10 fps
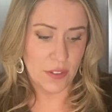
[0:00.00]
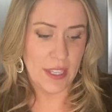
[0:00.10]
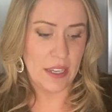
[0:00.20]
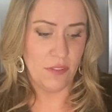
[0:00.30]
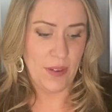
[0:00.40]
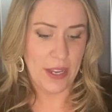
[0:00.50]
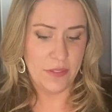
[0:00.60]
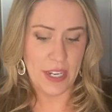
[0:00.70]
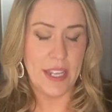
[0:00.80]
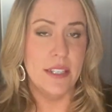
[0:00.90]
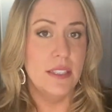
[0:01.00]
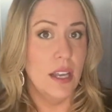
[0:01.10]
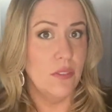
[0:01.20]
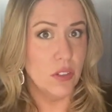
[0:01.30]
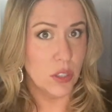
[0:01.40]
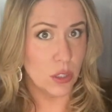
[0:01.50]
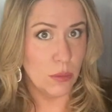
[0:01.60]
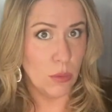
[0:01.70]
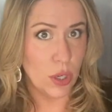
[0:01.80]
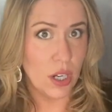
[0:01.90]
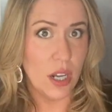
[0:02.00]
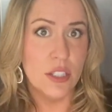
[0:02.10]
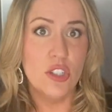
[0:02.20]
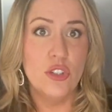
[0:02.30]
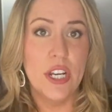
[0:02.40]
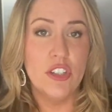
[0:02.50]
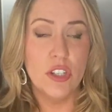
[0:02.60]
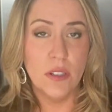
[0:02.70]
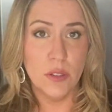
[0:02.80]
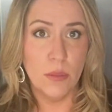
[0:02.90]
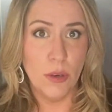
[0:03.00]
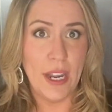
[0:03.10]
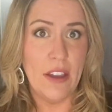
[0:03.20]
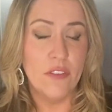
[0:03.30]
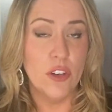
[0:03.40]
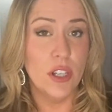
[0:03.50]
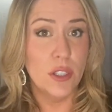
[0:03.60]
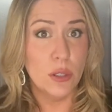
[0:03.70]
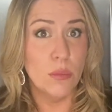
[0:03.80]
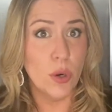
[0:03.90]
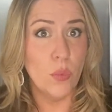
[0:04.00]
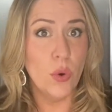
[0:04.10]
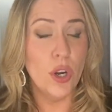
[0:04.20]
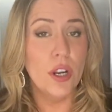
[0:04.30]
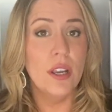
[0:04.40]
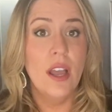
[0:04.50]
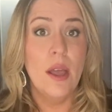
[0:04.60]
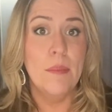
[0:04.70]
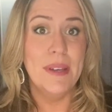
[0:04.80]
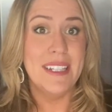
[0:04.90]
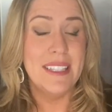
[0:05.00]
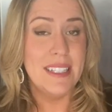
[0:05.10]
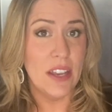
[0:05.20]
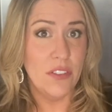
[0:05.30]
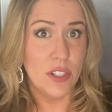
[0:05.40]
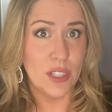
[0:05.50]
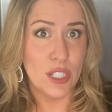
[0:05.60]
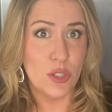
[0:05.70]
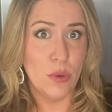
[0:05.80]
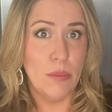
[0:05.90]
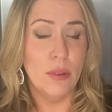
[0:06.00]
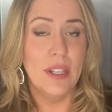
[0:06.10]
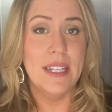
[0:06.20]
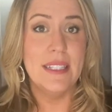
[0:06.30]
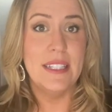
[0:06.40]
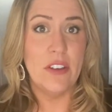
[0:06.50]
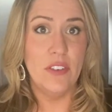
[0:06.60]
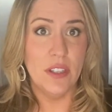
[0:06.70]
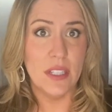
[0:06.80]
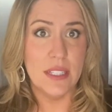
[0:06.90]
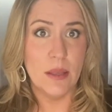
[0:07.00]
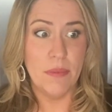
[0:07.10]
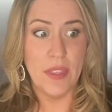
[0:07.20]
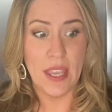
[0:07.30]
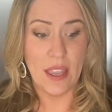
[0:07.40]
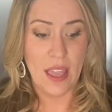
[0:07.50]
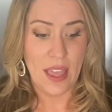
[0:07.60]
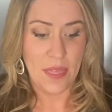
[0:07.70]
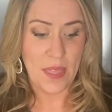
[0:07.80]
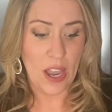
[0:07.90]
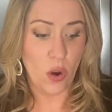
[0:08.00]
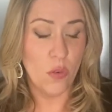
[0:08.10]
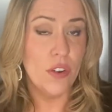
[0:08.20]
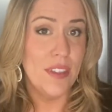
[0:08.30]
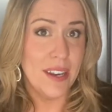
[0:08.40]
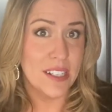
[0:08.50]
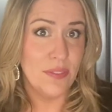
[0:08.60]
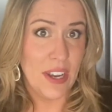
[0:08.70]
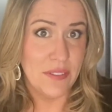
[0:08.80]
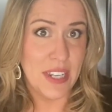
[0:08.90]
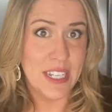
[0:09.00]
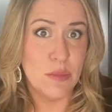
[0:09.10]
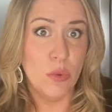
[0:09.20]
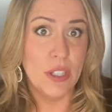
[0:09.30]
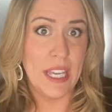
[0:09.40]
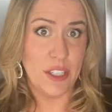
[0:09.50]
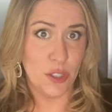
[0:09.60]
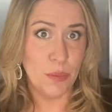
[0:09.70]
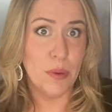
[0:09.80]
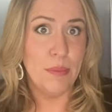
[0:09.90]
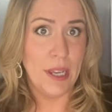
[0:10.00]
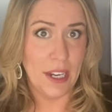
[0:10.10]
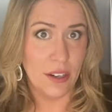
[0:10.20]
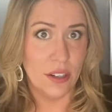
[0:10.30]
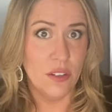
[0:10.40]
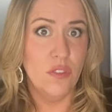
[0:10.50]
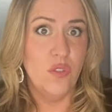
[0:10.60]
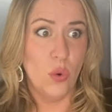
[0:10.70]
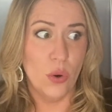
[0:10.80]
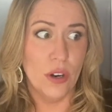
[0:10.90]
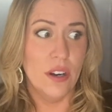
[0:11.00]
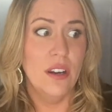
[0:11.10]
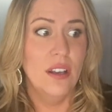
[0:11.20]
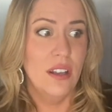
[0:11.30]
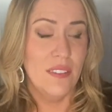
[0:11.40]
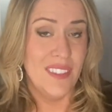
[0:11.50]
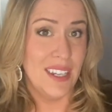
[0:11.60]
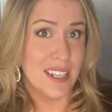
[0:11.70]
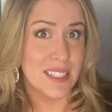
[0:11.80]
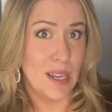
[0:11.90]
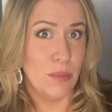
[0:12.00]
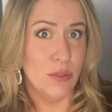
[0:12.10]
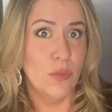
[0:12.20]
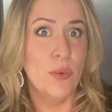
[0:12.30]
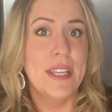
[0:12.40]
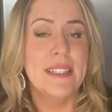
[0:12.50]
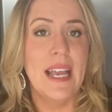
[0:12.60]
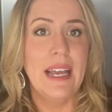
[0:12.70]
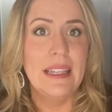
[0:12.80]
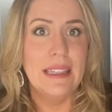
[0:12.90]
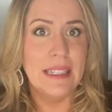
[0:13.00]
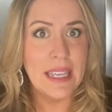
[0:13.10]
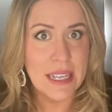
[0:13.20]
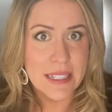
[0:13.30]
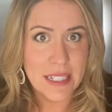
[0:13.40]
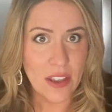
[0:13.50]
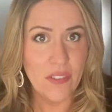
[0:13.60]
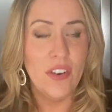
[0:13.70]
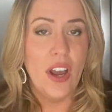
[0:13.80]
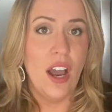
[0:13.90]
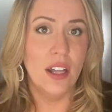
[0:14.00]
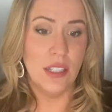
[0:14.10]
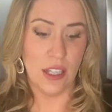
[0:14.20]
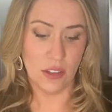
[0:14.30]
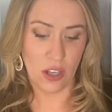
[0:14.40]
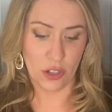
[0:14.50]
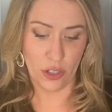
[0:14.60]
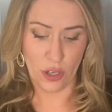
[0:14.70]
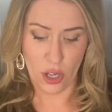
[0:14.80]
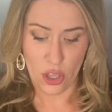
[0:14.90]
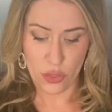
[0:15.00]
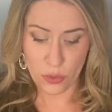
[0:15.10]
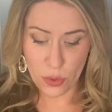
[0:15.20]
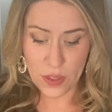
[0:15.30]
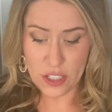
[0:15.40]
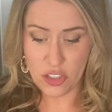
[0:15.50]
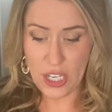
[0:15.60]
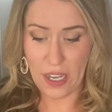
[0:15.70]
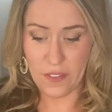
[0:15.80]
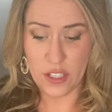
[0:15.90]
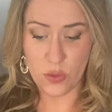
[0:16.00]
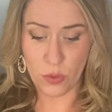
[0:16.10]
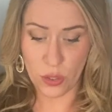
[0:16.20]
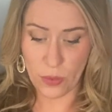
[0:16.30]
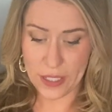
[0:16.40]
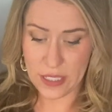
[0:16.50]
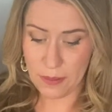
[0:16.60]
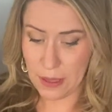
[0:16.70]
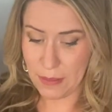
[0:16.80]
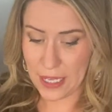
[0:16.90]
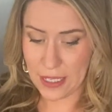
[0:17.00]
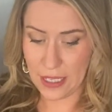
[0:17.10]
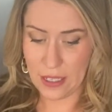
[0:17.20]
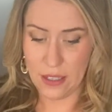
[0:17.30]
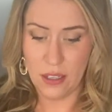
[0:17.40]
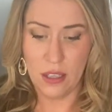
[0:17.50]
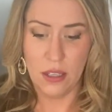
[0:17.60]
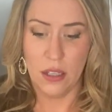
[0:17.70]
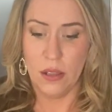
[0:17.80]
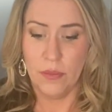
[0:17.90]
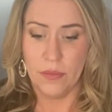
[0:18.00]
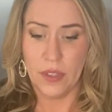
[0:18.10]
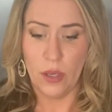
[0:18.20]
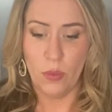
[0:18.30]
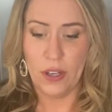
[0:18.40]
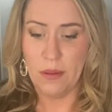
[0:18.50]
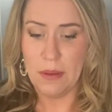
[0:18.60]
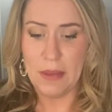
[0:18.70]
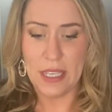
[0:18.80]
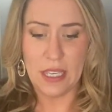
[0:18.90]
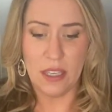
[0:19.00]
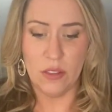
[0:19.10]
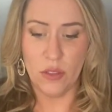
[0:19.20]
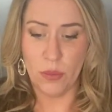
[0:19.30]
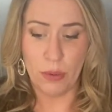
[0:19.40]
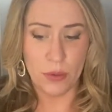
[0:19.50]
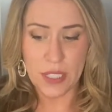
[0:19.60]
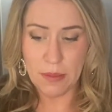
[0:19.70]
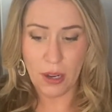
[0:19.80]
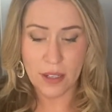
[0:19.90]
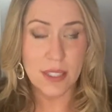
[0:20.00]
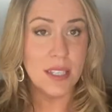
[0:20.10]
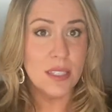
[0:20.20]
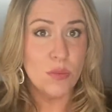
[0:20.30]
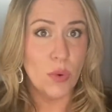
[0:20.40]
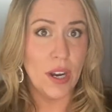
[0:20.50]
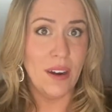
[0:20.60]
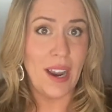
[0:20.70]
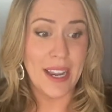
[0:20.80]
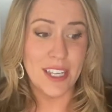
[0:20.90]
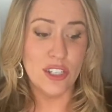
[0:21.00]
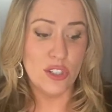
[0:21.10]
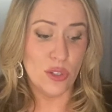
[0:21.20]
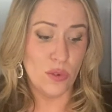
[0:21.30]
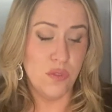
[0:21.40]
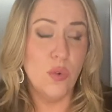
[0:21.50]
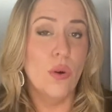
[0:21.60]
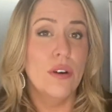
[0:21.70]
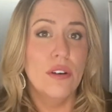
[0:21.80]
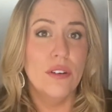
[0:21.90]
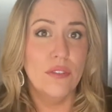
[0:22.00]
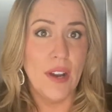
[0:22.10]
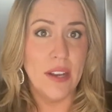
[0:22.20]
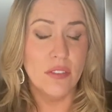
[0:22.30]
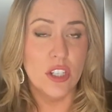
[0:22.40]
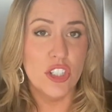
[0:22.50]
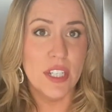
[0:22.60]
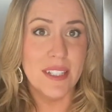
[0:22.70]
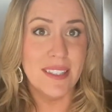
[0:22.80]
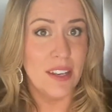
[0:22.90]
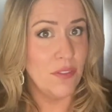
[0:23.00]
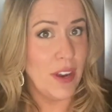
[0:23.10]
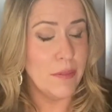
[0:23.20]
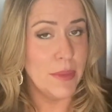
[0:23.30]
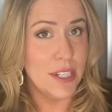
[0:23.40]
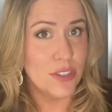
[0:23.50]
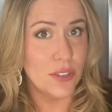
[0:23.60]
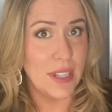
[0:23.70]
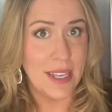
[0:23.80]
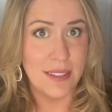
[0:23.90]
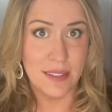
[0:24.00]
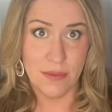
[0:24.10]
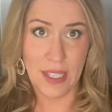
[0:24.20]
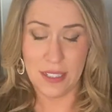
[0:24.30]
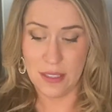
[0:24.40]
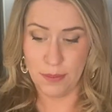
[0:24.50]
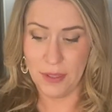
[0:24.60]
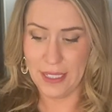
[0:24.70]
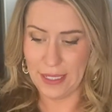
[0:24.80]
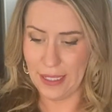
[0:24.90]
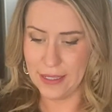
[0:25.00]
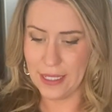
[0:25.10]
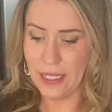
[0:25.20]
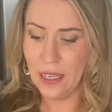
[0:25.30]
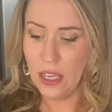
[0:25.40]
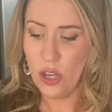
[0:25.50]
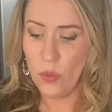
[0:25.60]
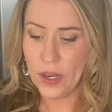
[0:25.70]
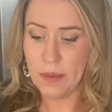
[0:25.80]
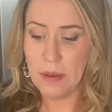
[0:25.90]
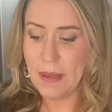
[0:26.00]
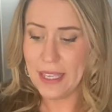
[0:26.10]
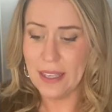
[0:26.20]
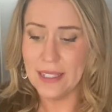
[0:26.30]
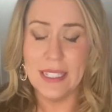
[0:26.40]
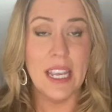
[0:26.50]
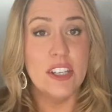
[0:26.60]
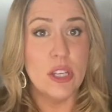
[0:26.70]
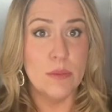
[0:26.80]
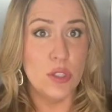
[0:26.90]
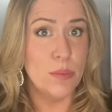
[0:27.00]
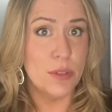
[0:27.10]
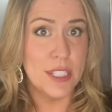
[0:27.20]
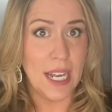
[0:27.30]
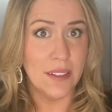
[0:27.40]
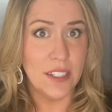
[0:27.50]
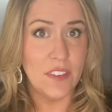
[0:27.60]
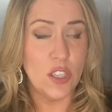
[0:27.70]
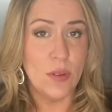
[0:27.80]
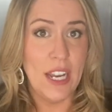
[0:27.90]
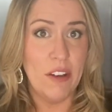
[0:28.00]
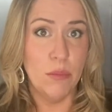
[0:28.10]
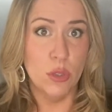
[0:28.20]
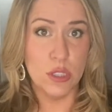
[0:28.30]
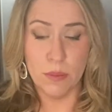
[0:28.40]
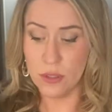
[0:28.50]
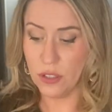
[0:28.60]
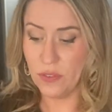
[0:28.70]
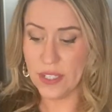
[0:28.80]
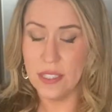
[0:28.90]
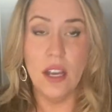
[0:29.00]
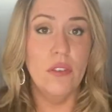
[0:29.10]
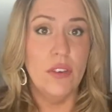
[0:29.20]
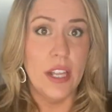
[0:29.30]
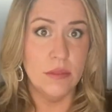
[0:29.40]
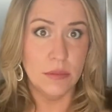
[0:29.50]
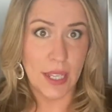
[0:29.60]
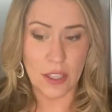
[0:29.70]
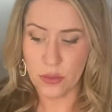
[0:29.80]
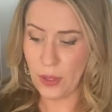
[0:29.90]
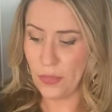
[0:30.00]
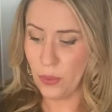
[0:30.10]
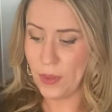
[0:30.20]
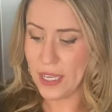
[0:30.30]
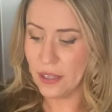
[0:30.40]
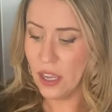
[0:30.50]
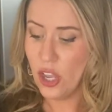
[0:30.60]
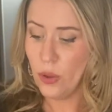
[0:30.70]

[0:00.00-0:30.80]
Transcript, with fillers: like five days of a little more concentration, a little more effort, a little more work, but it's definitely doable and it's definitely something that over the next five days will get you prepared for the next couple of weeks at least, if not a lot longer. Through this challenge, we're going to be making we're gonna be making the protein boxes where I can do four or five lunches in five minutes or less. That's pretty handy. We're gonna be making a THM super salad that you can have multiple servings of and eat throughout the week.